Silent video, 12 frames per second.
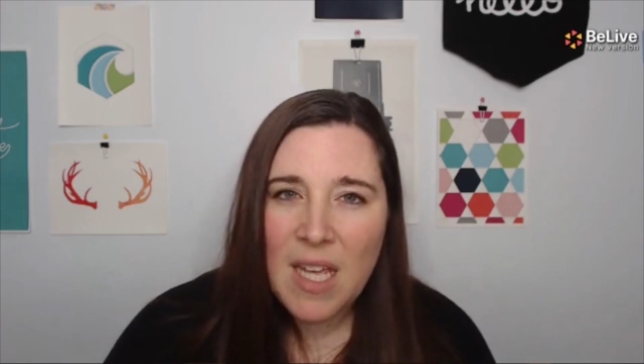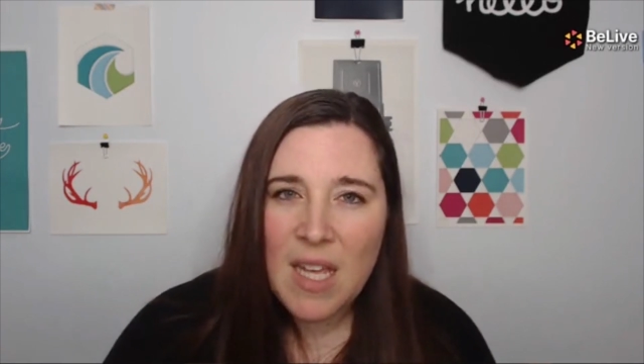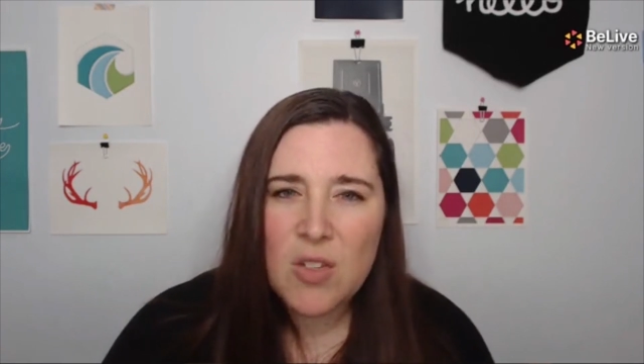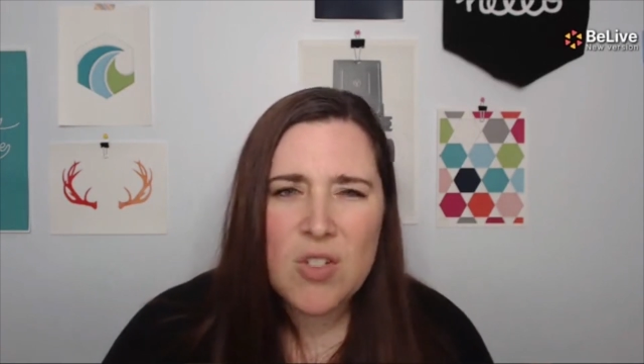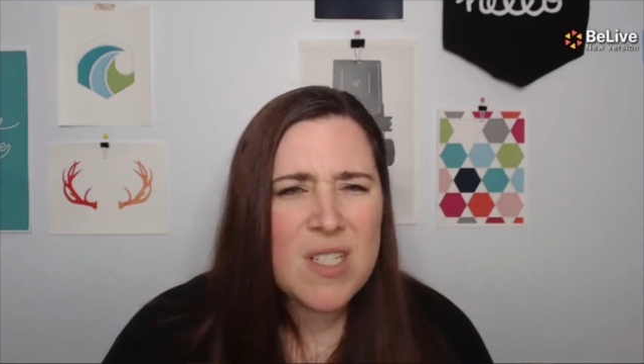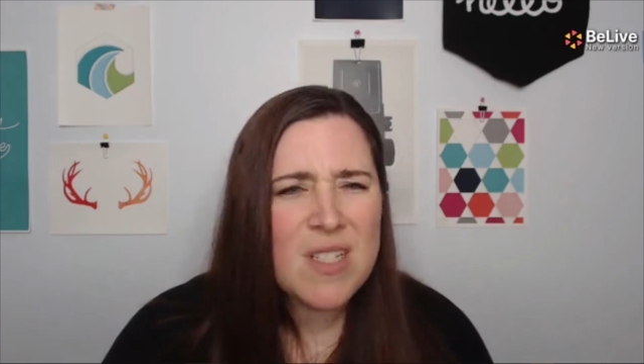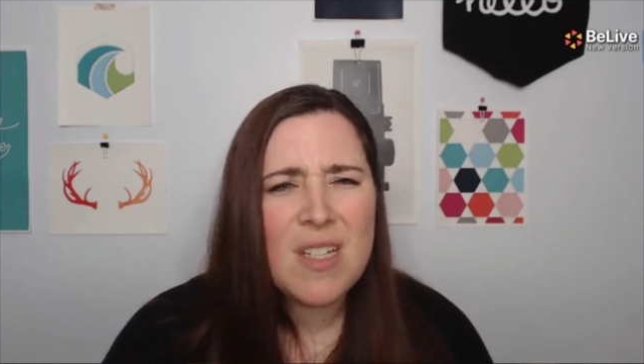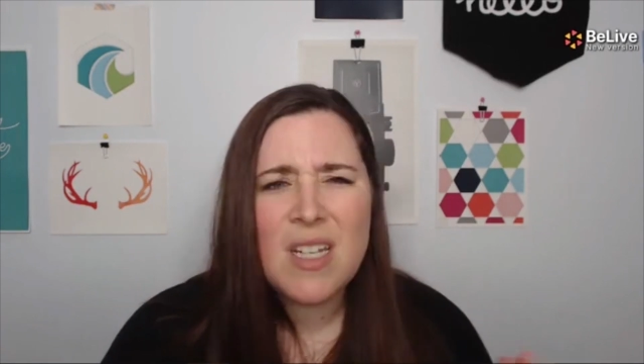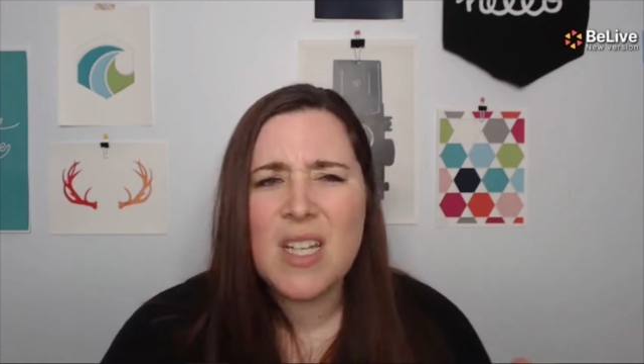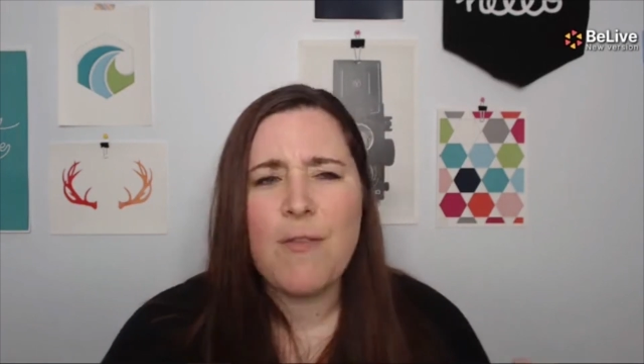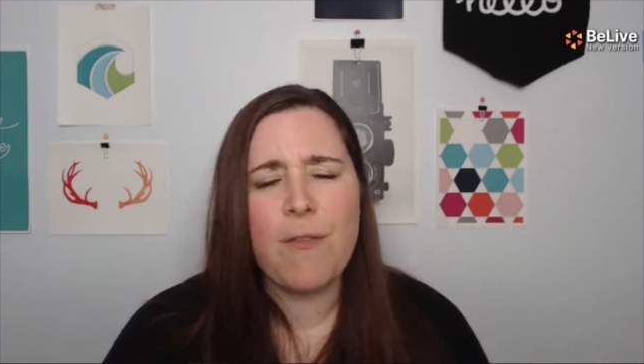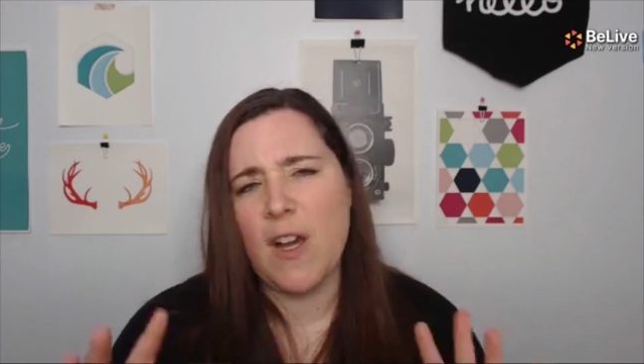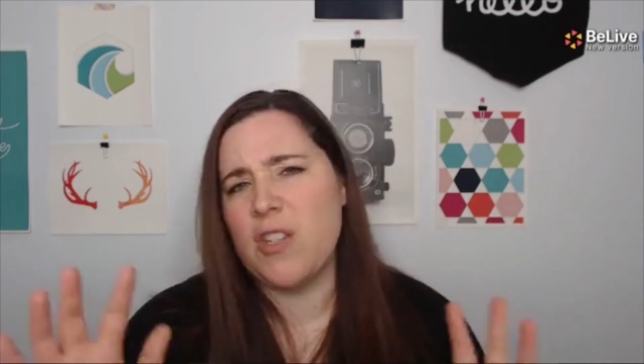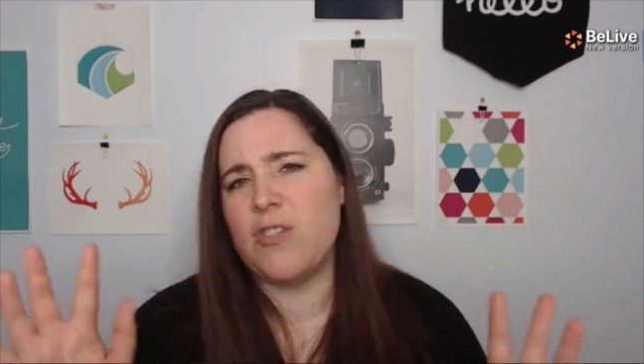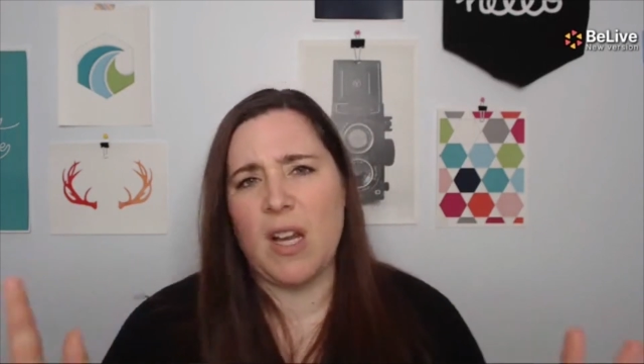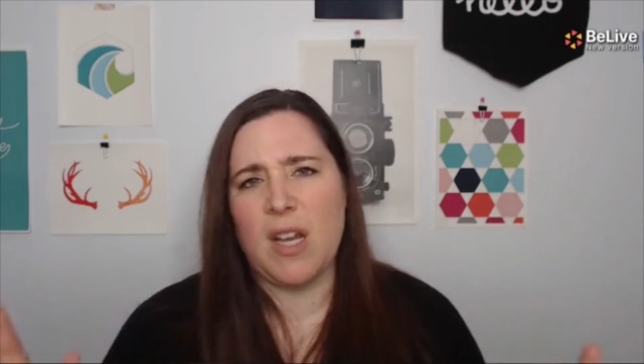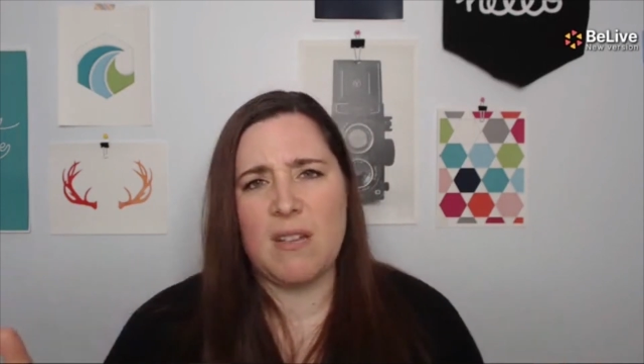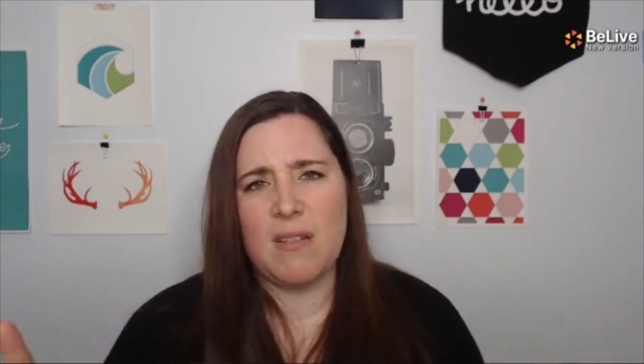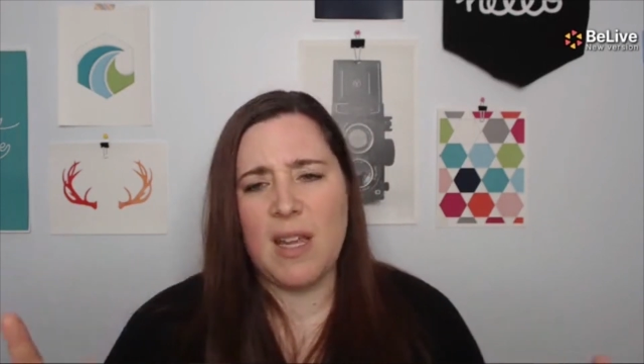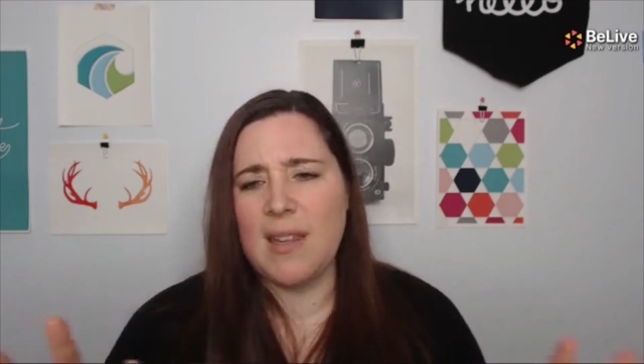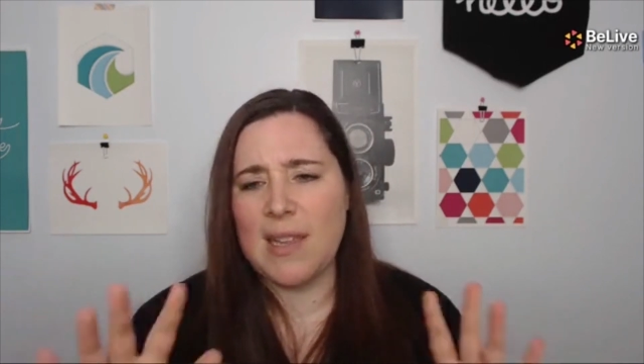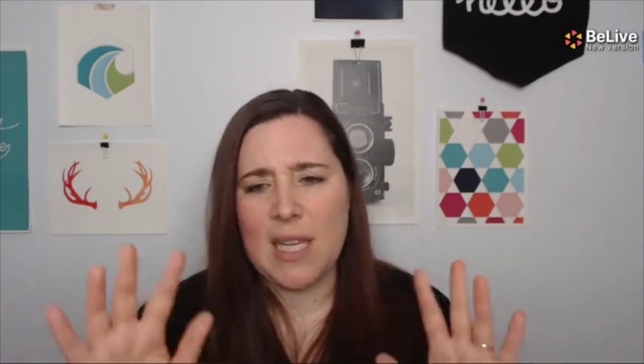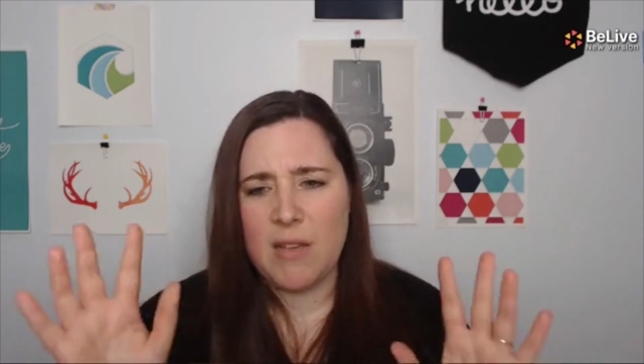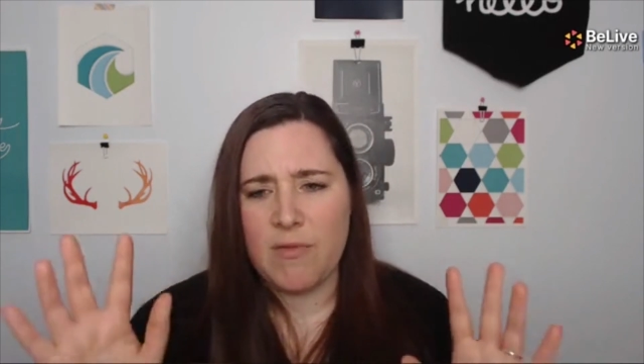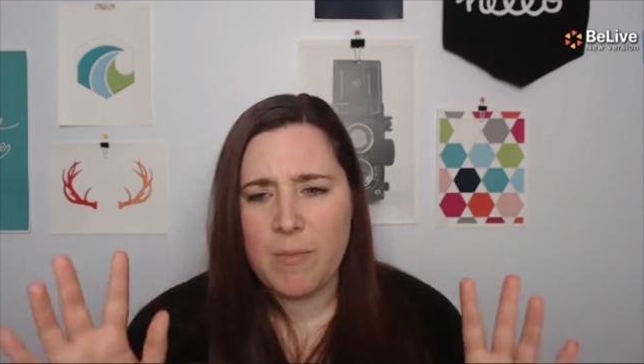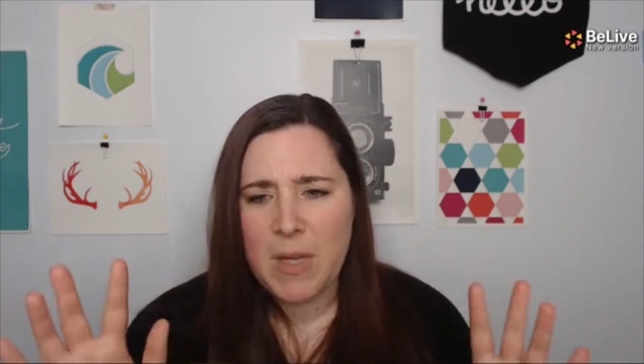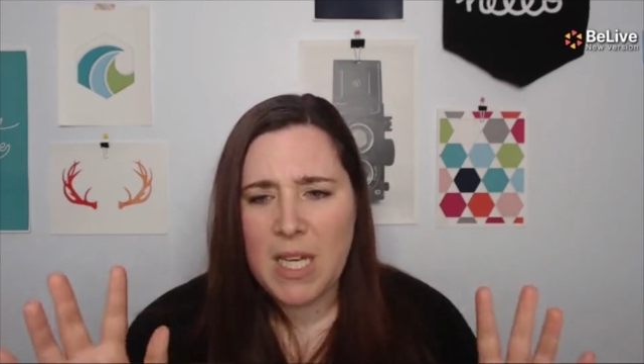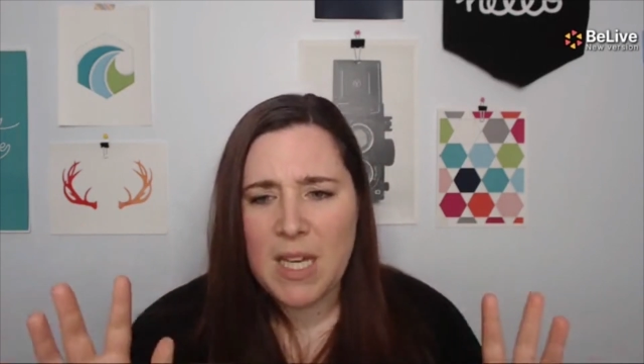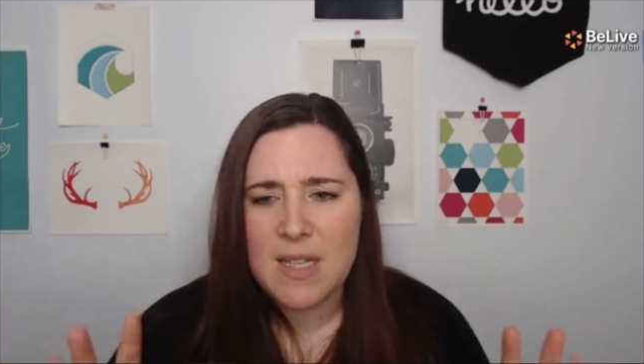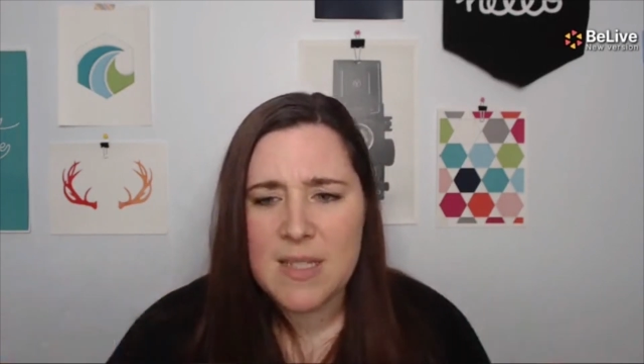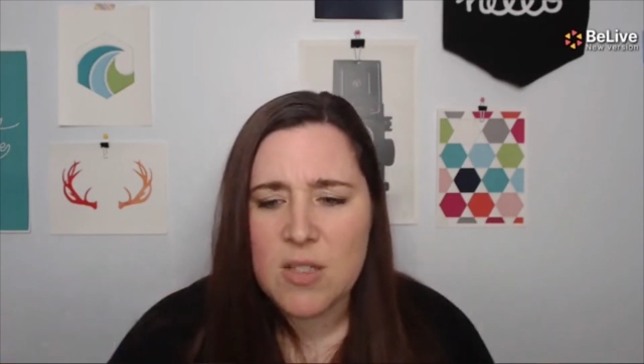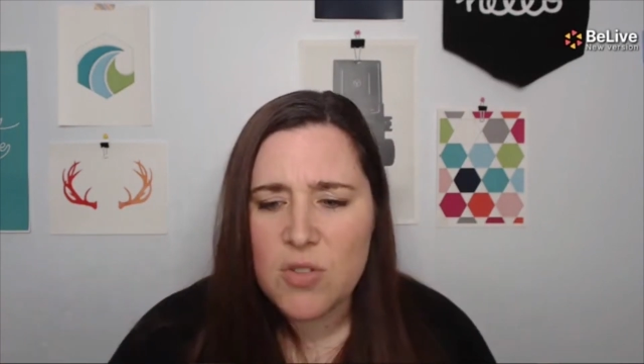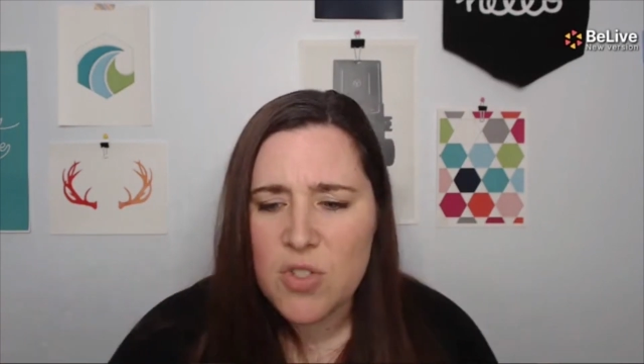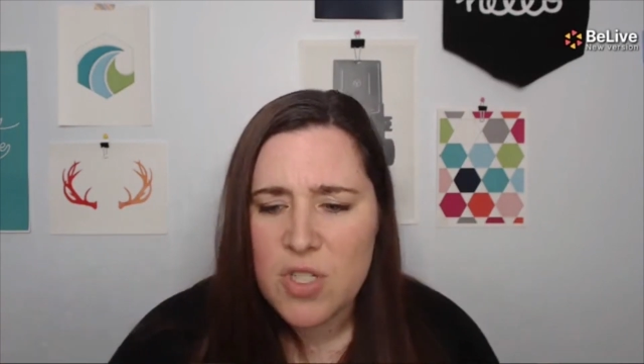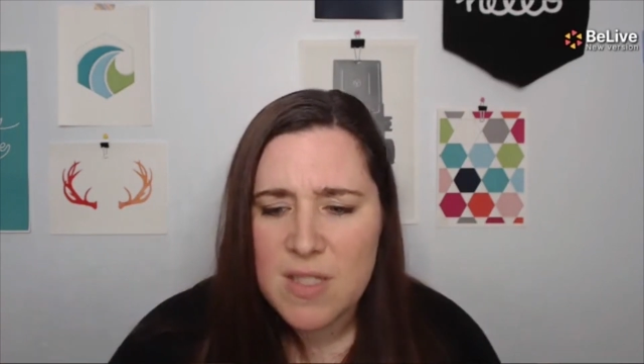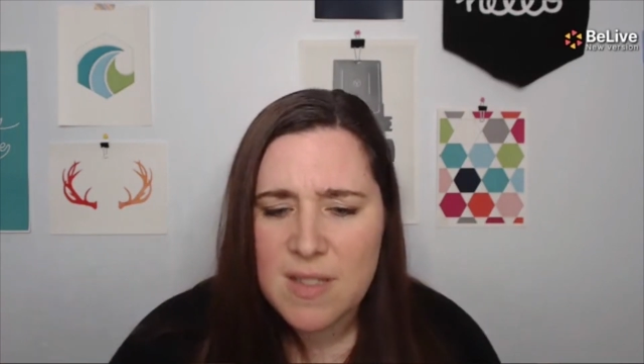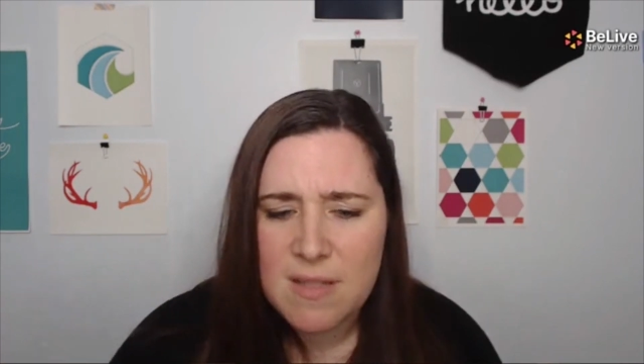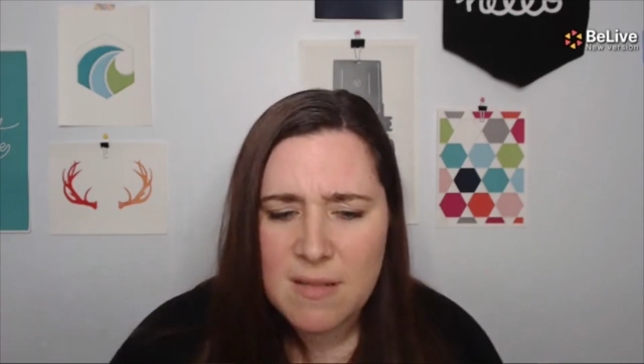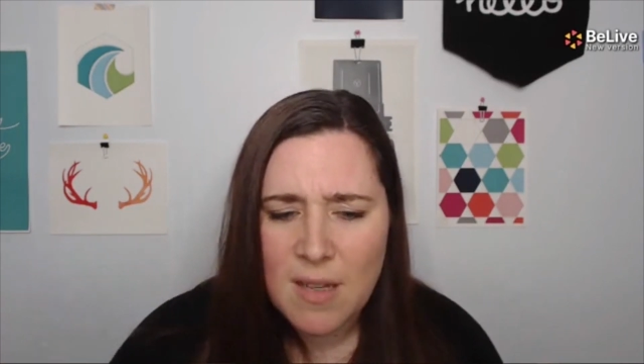they're just going to get frustrated and leave, because there's just